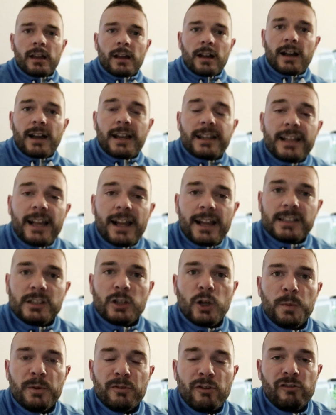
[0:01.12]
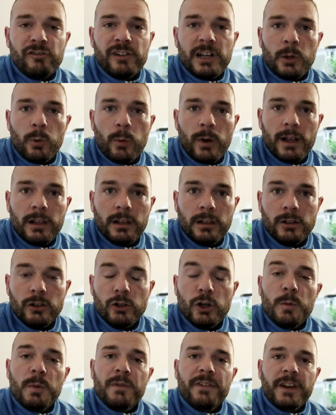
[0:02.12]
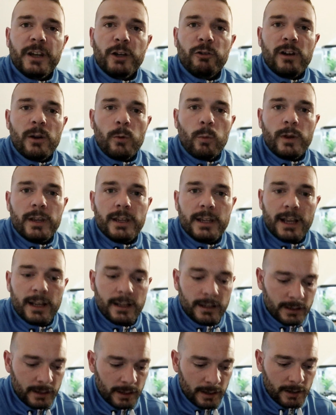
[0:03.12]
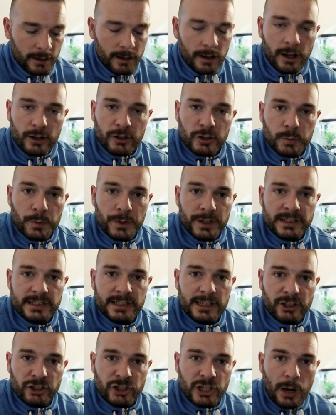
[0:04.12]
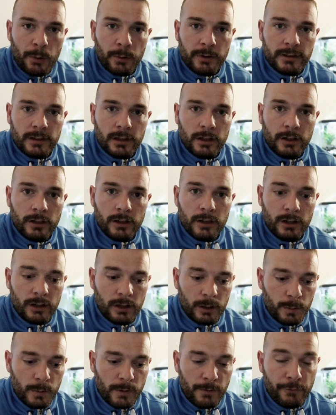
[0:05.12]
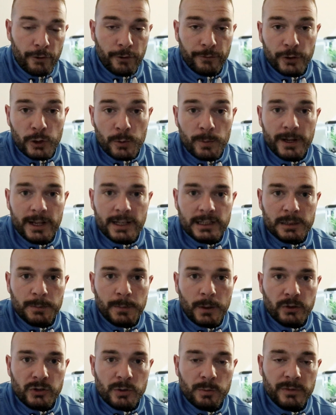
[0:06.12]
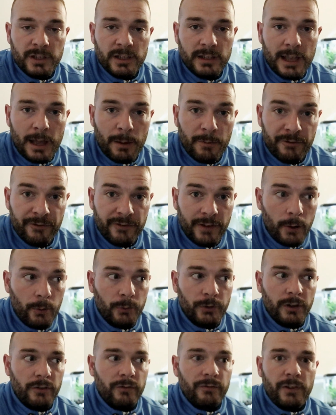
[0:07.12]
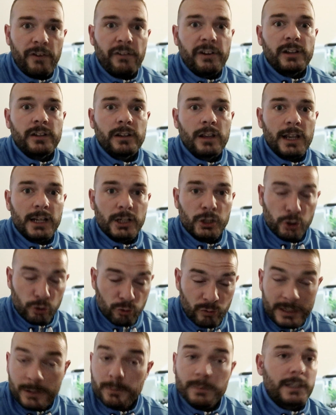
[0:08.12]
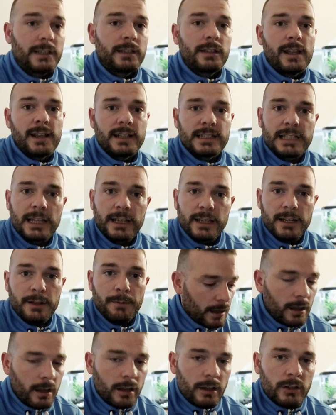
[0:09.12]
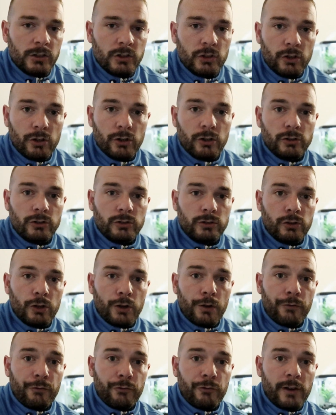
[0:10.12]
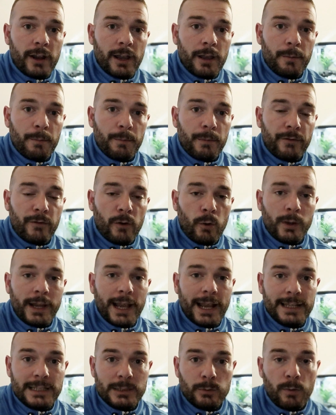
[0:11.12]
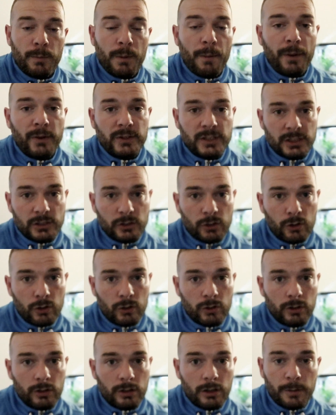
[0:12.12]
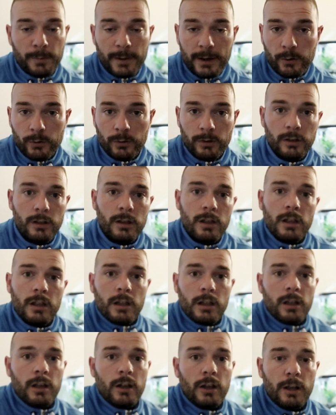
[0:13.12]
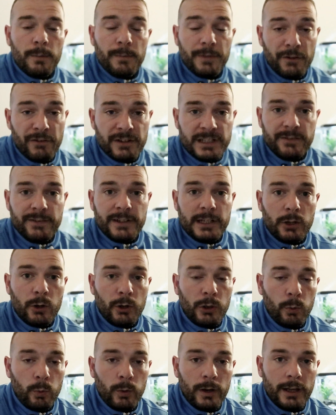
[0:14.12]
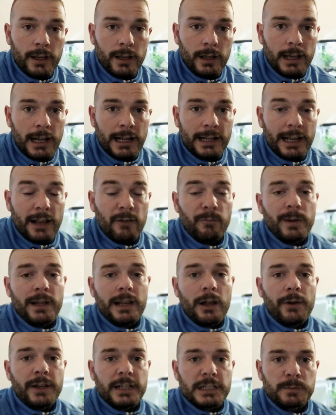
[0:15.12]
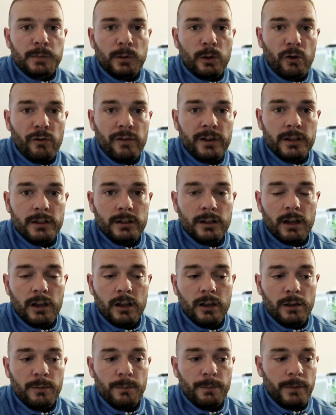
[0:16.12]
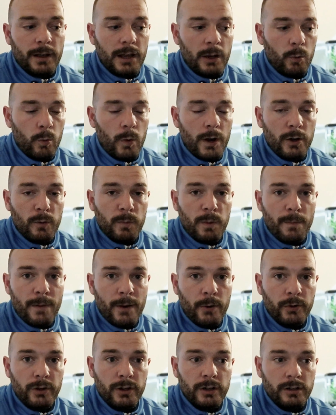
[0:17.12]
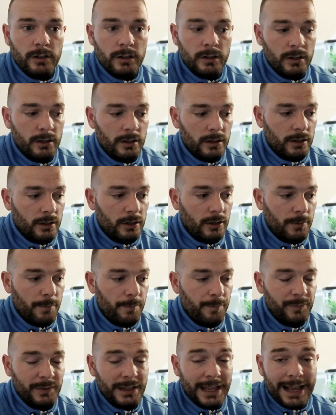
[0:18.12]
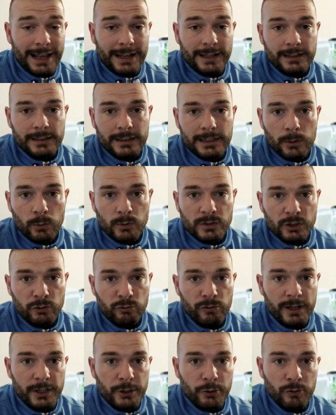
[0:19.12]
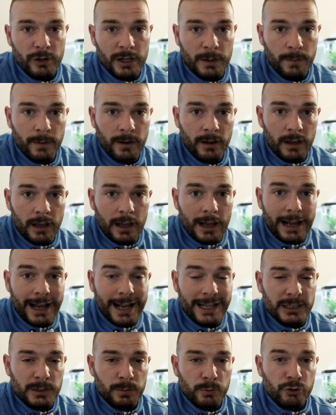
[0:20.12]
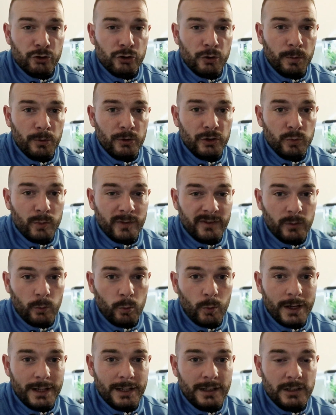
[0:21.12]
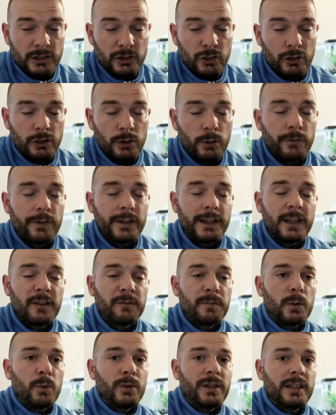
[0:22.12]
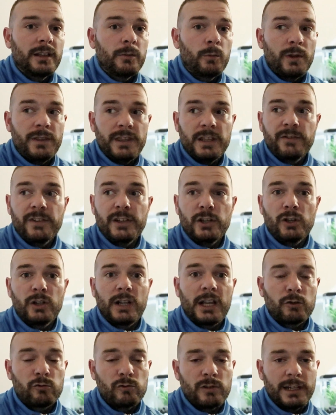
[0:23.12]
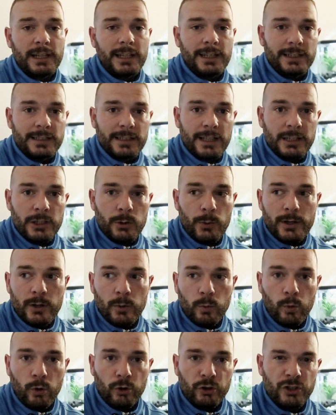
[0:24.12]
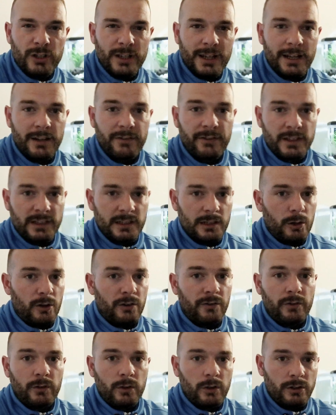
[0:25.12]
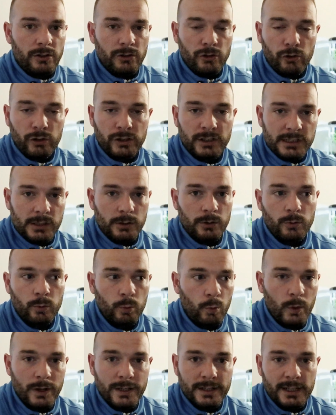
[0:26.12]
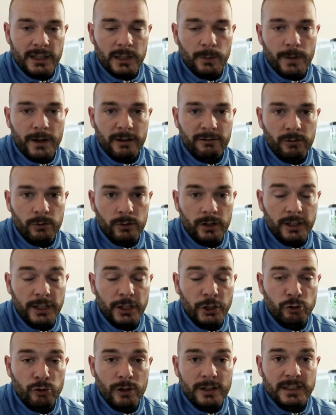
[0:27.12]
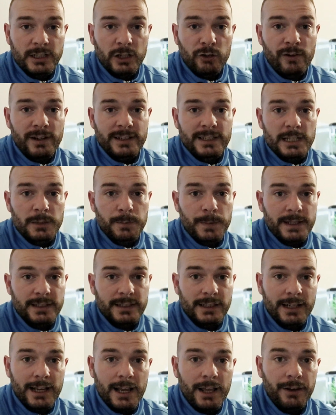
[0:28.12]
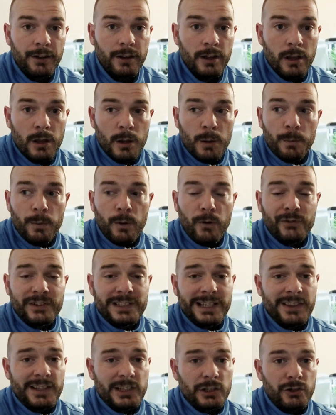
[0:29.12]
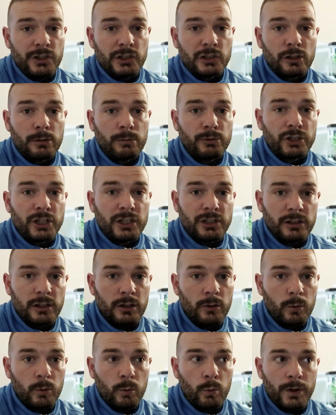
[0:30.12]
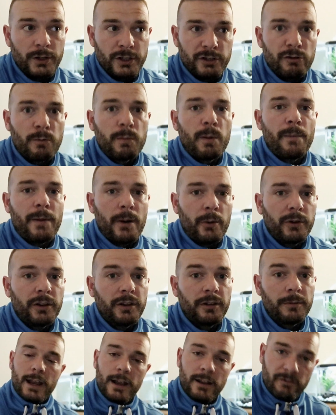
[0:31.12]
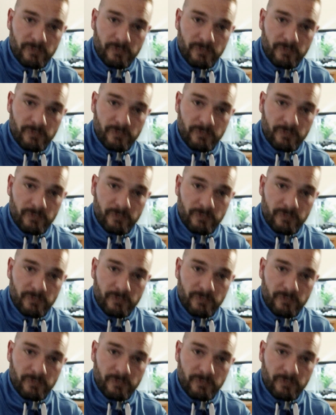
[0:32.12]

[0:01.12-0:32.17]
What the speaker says: Hi guys, hope you're all really well. Hope you've had a great weekend. I just want to sit and chat with you for a few minutes about something that I've found extremely exciting. So don't fret before we get into what I'm about to talk about. There is a video on the way. I have been out exploring. I went up a mountain and it was a great trip. I had some troubles with the wind, so do forgive me when this video gets released and you end up watching it if there's a lot of noisy wind in the background. I did try to correct it as best I can, but obviously there's only so much you can do when you're up a mountain.